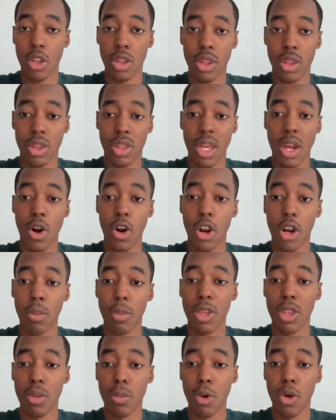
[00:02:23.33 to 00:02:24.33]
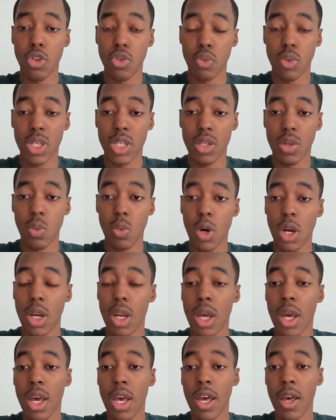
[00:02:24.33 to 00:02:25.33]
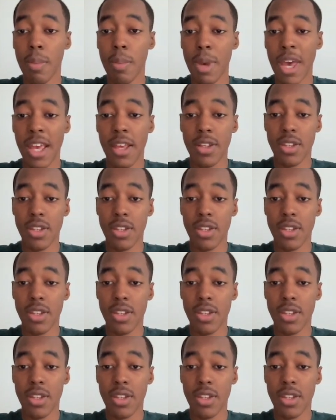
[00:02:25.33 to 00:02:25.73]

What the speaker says: They're going to be the most recent one based